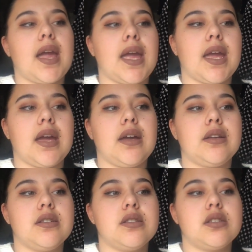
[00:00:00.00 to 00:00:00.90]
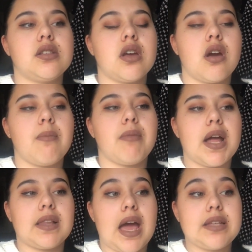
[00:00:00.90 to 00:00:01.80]
and
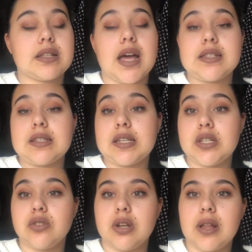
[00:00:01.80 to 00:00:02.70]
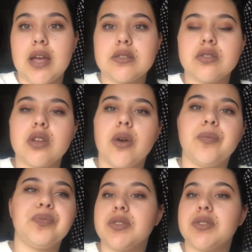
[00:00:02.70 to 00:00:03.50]
my last class is a history class. So